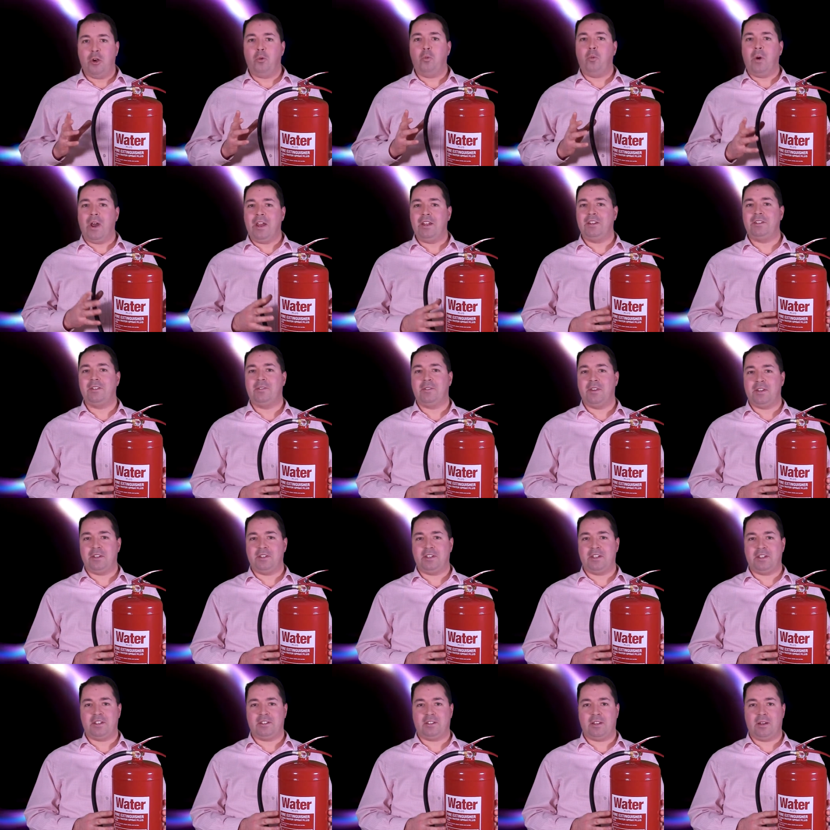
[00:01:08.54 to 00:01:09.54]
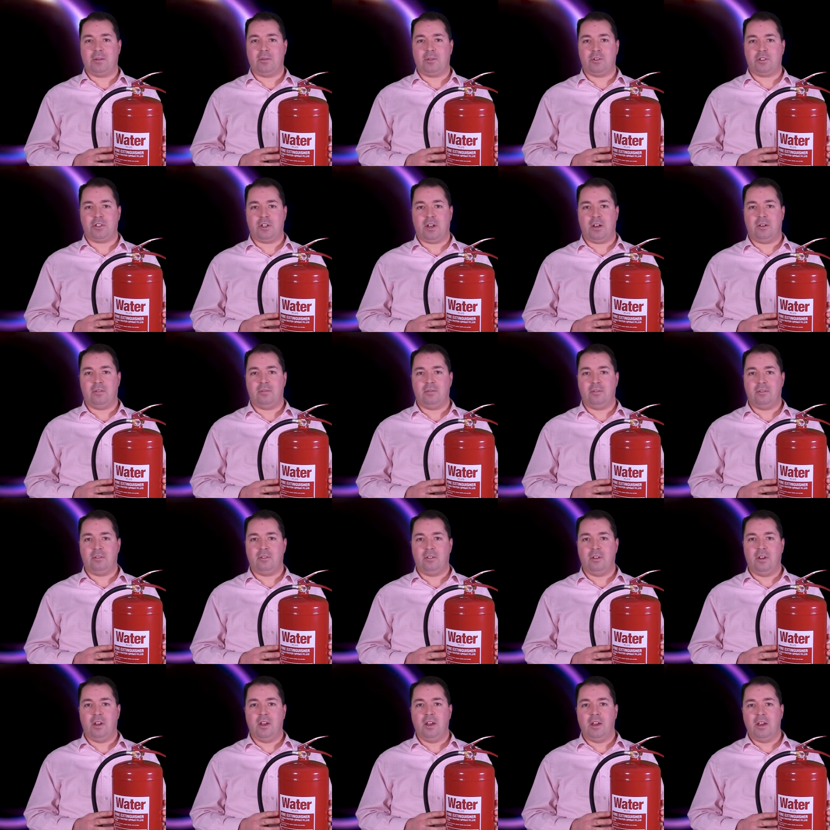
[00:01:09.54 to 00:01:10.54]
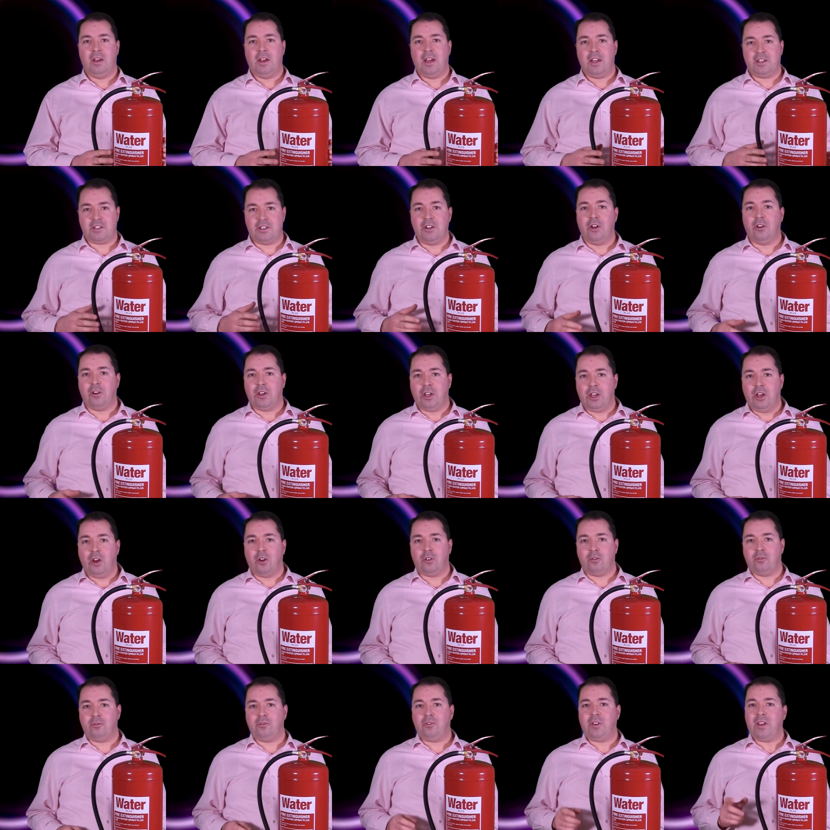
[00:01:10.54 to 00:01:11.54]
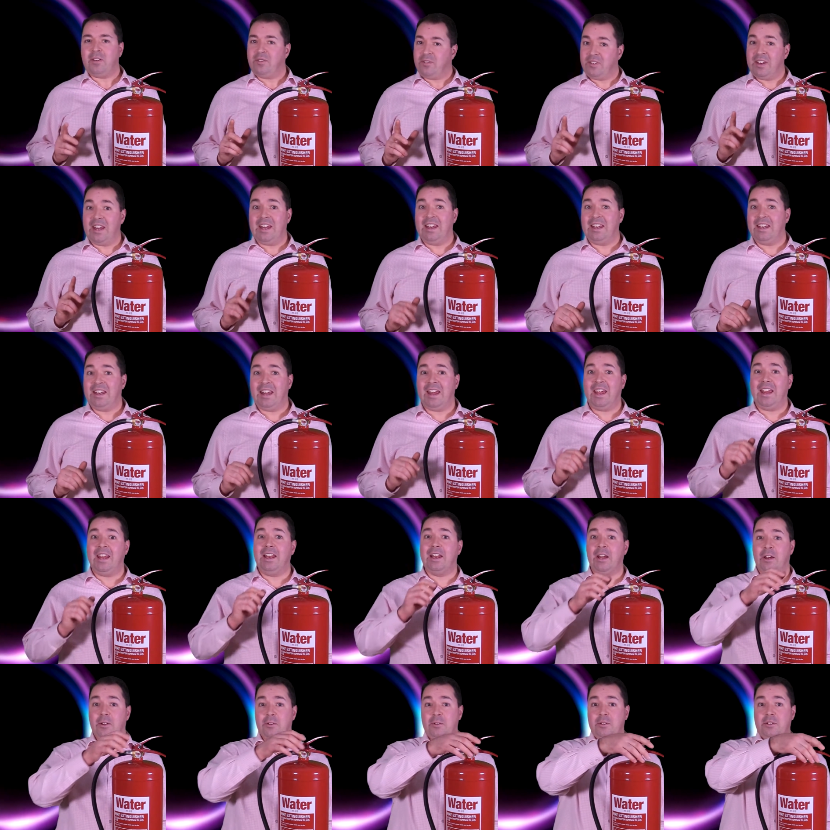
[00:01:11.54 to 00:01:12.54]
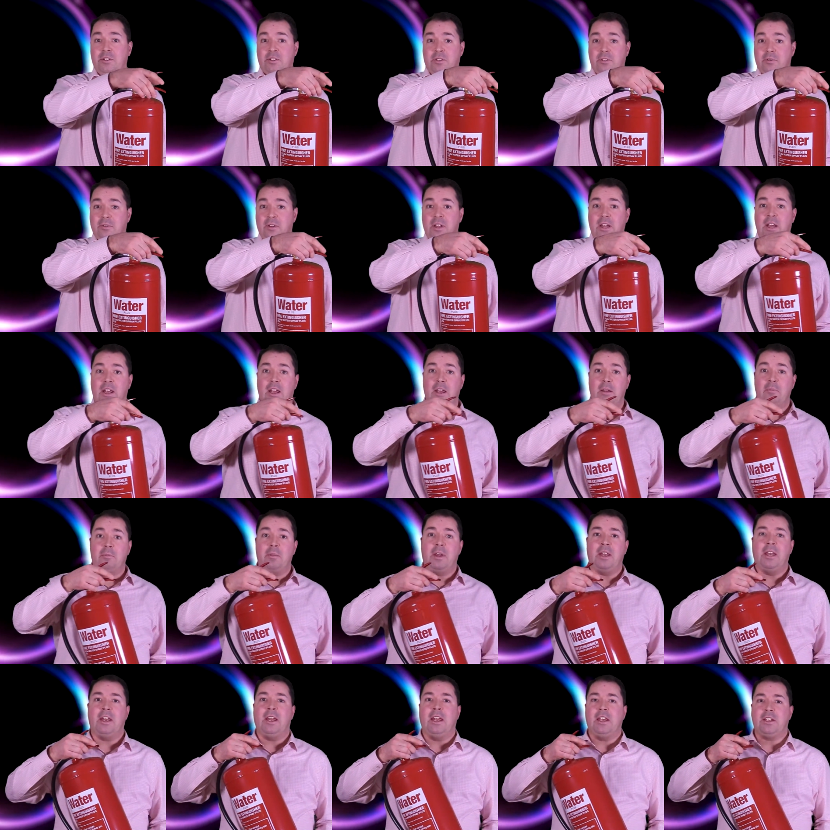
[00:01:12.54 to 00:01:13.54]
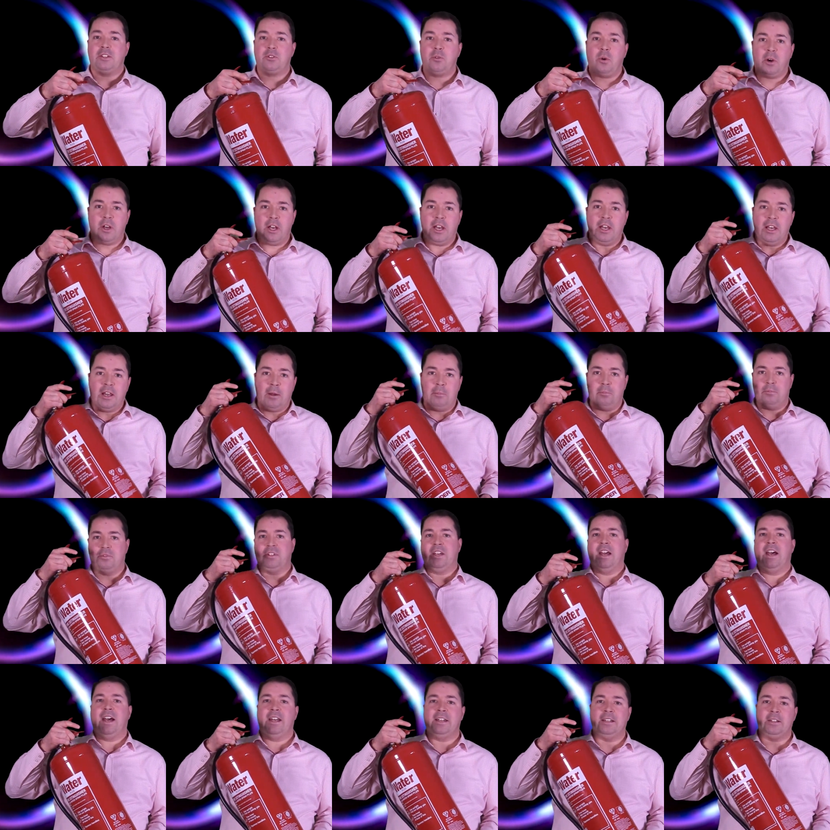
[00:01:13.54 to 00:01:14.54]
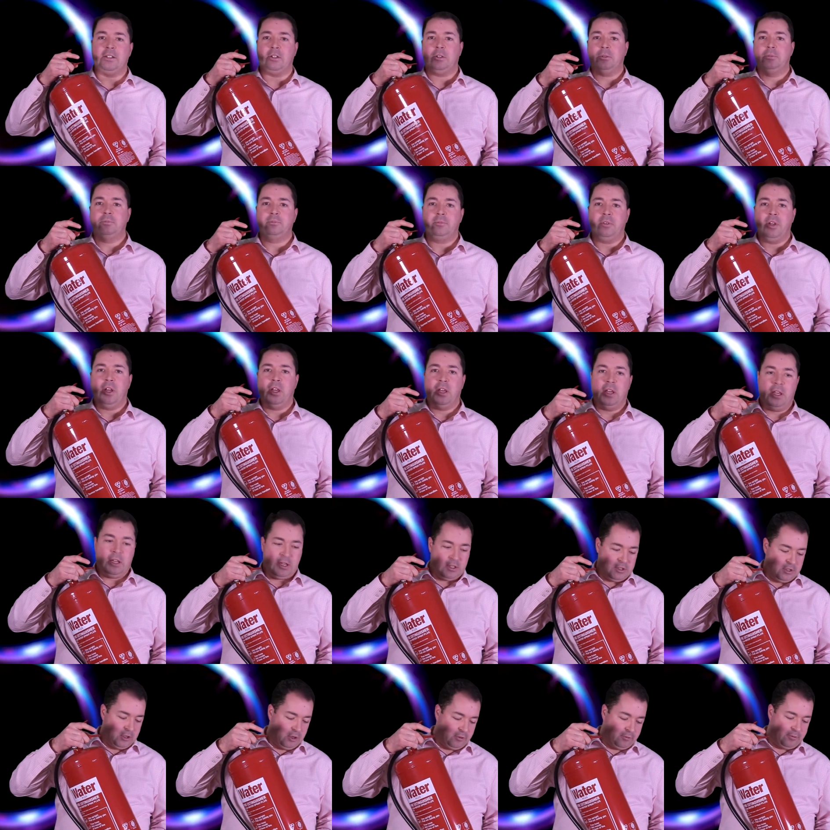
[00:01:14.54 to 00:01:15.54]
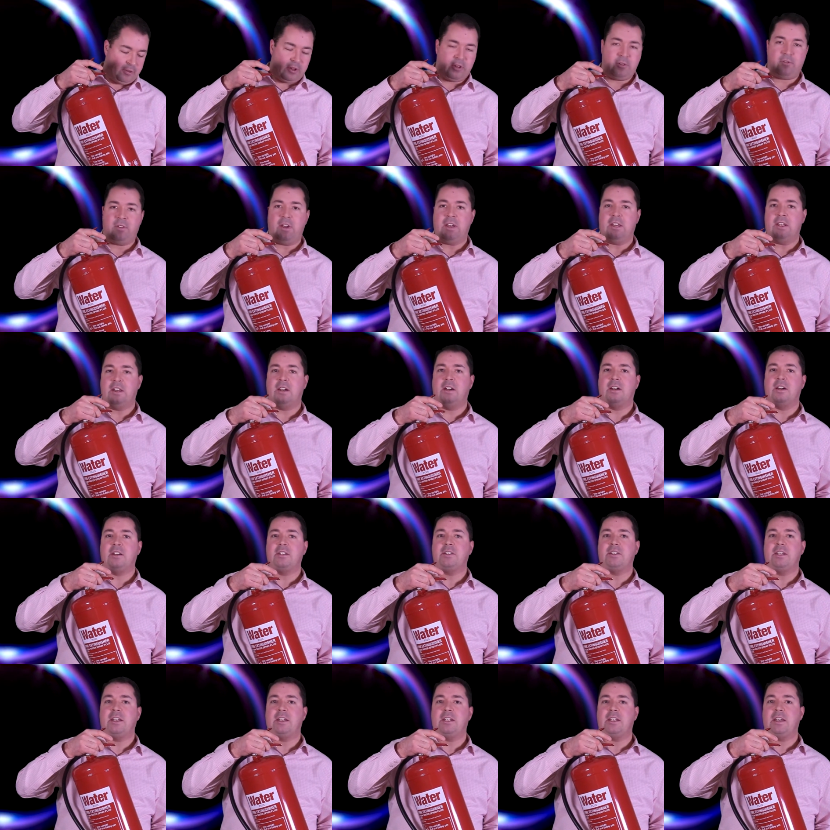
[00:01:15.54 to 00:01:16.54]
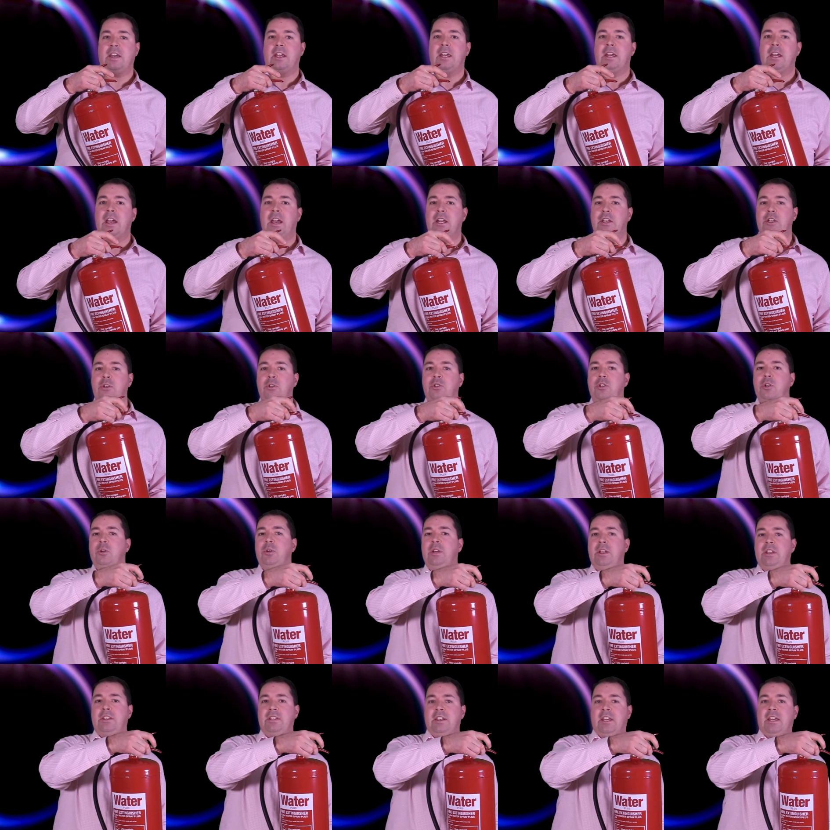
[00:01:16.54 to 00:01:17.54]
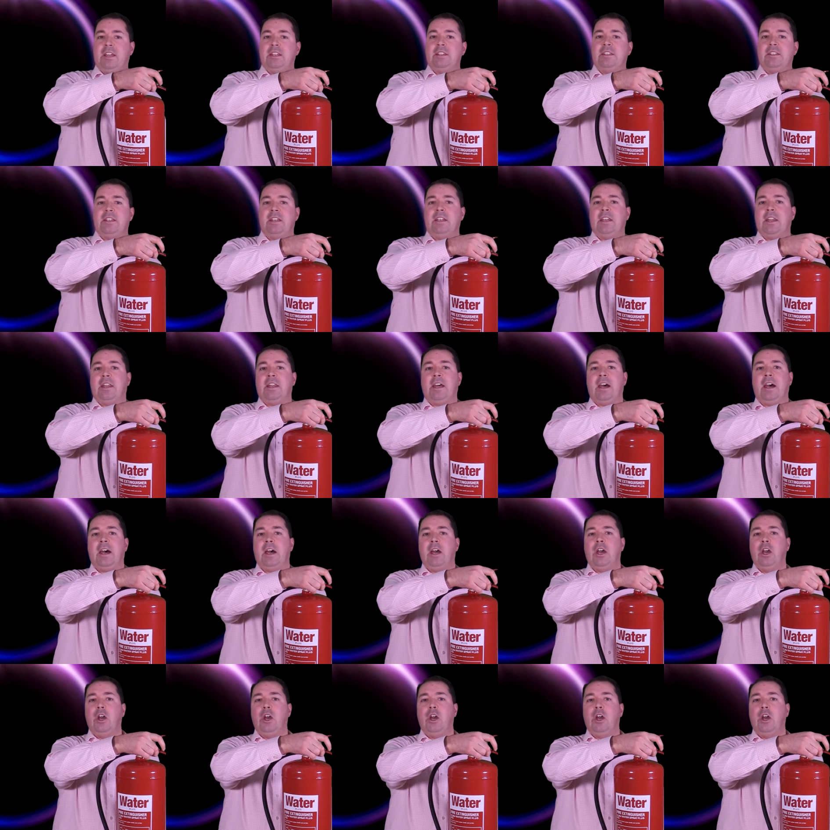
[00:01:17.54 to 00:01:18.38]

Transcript: weight of this extinguisher. It's knocking on 15 kilos, meaning it's quite a lump to handle. It's not for the faint-hearted, and you do need to consider that